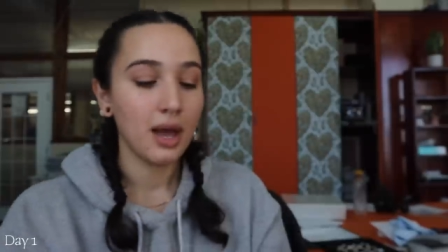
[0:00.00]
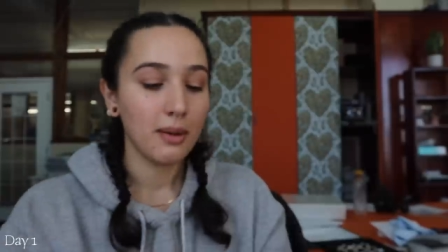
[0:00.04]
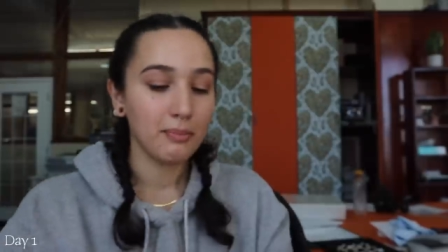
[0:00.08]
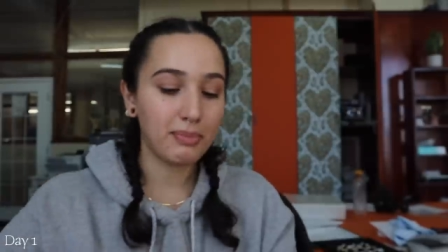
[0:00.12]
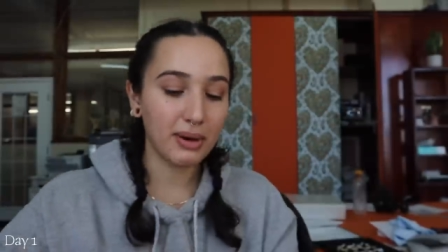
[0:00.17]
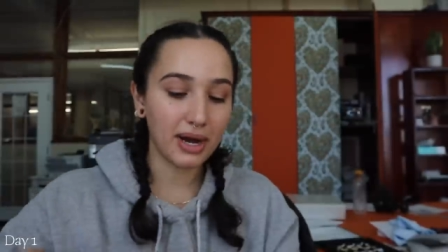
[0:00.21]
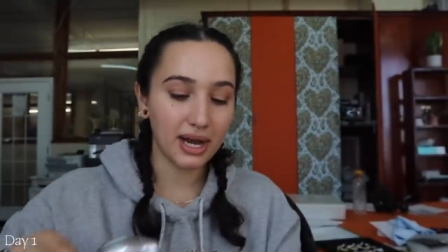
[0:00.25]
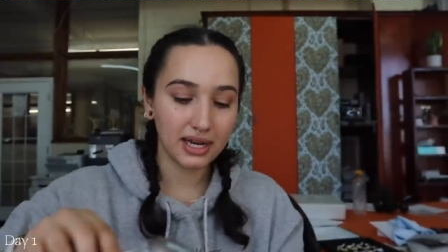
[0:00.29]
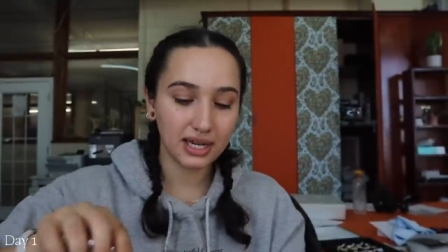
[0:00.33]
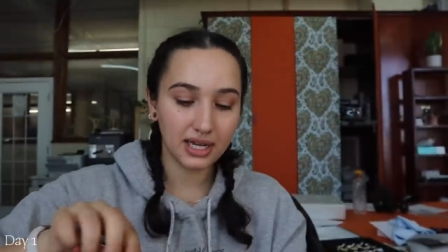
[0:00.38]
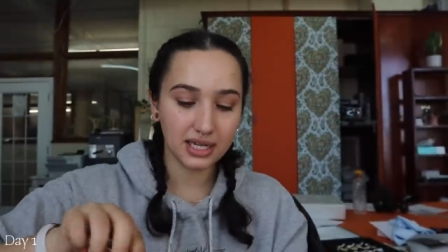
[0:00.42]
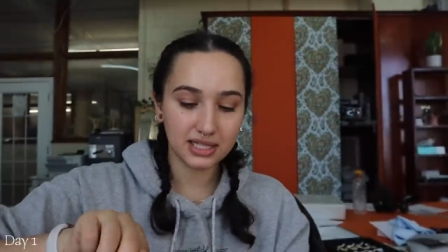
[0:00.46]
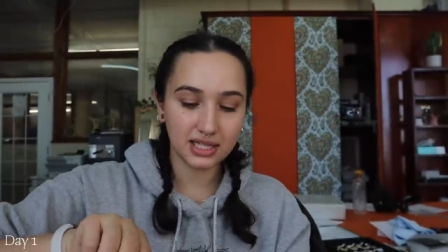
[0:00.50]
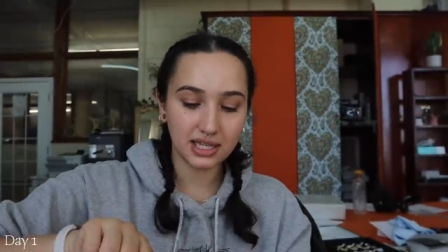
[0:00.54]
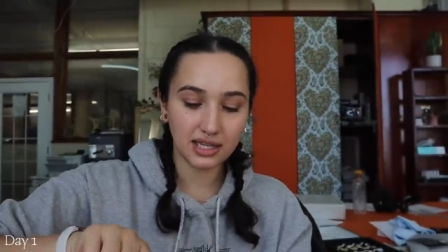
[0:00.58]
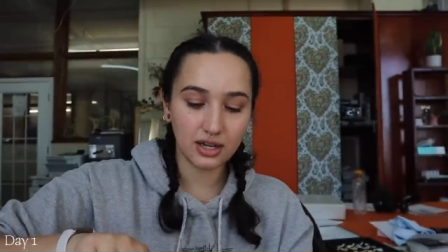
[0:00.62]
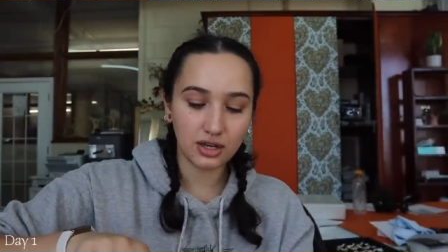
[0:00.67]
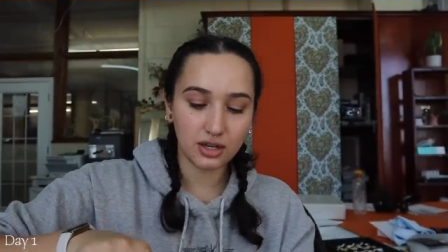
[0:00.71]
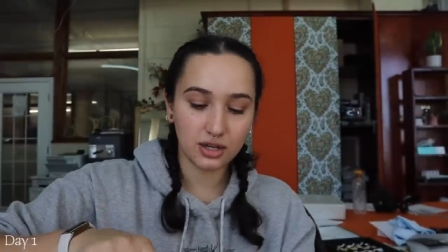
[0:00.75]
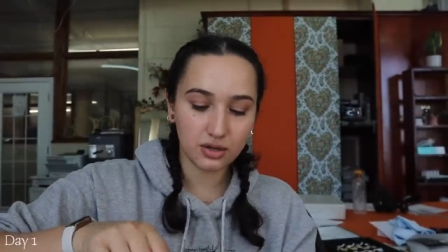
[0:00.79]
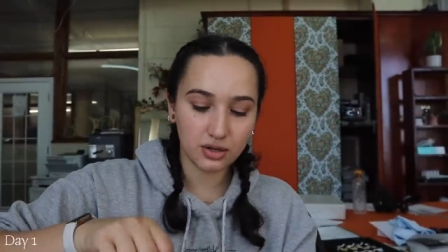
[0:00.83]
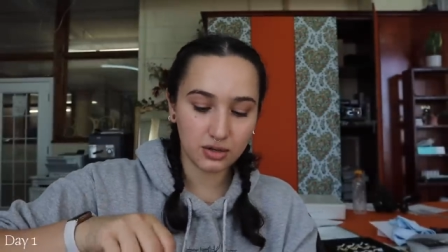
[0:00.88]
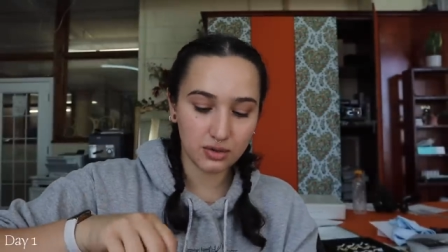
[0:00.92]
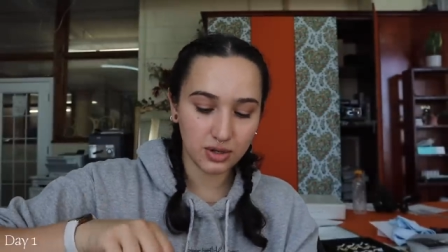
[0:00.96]
But it's like
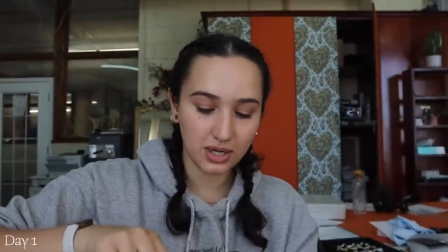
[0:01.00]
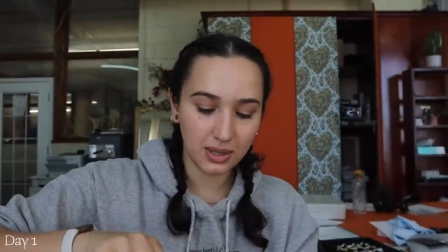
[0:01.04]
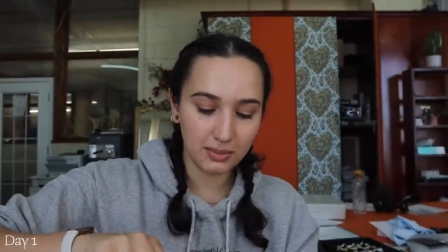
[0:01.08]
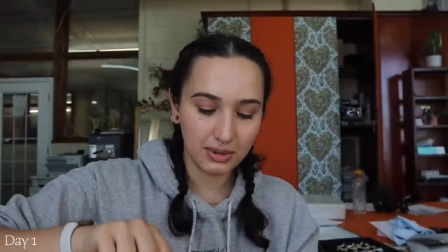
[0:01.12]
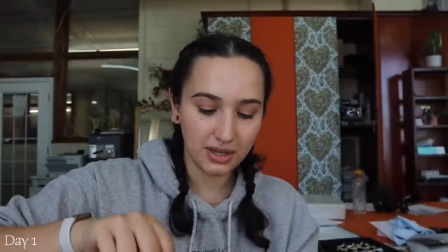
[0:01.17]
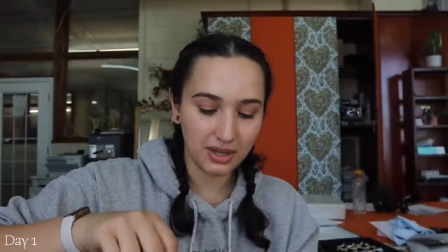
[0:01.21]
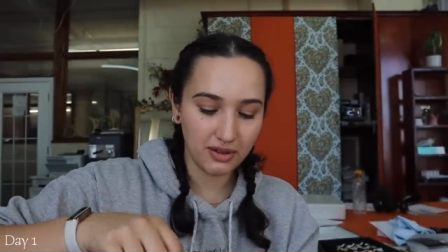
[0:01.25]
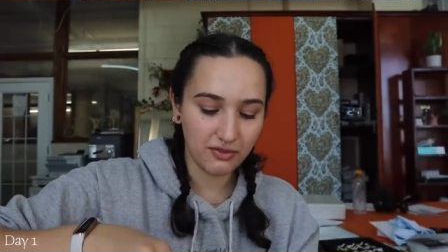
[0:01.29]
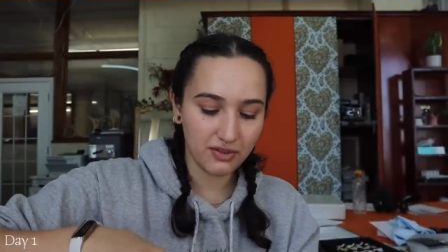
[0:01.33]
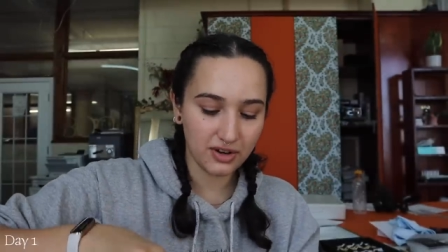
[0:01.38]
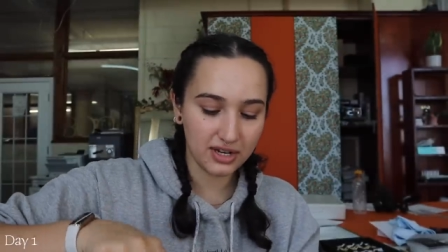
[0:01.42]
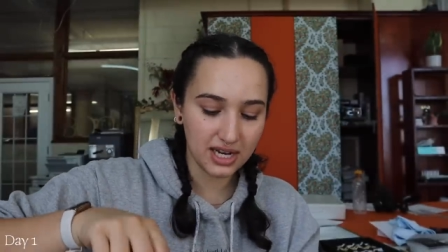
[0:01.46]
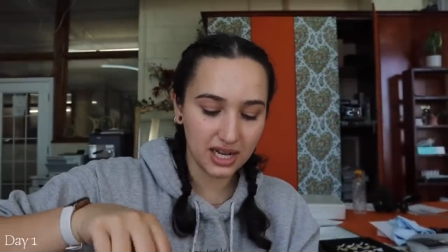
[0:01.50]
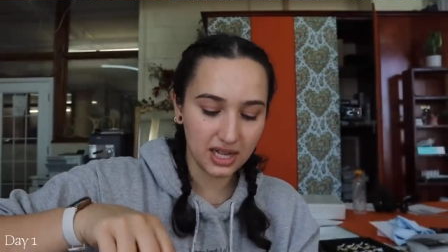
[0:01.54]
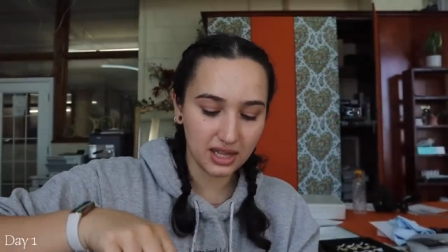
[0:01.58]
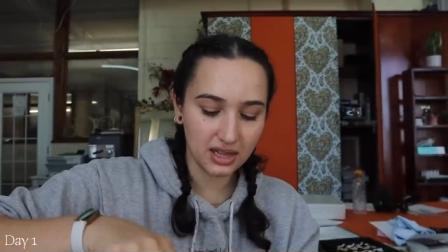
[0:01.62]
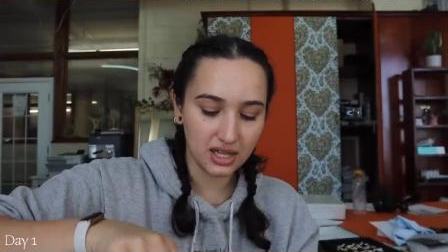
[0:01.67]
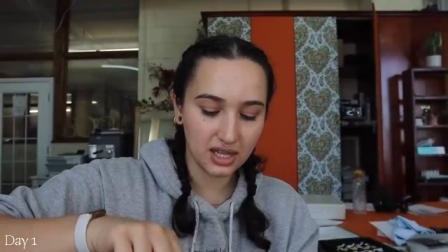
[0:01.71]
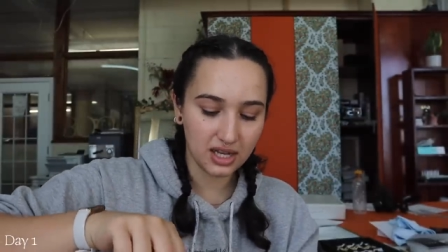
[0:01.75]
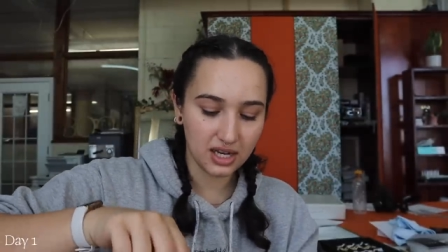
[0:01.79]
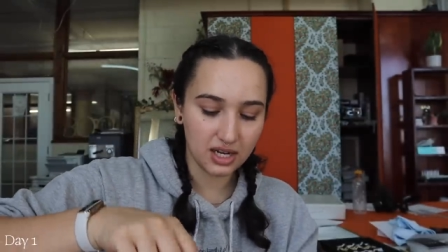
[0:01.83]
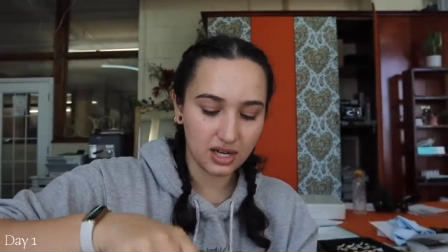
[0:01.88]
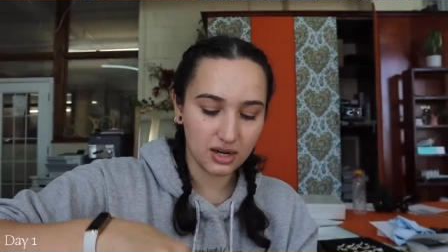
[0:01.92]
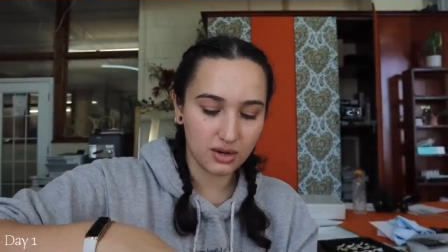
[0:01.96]
a creamy
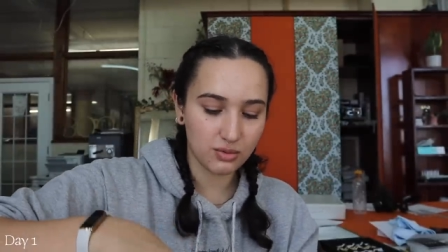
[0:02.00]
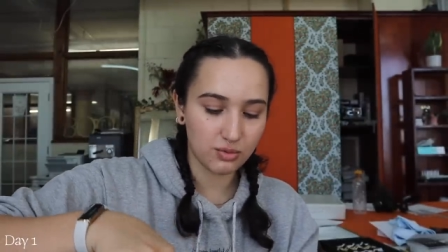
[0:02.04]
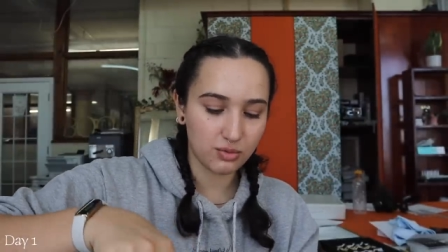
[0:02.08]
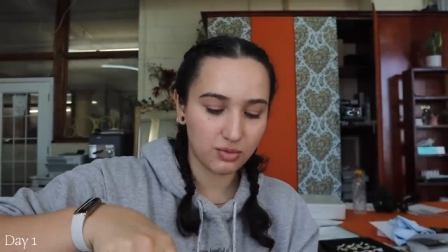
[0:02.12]
vanilla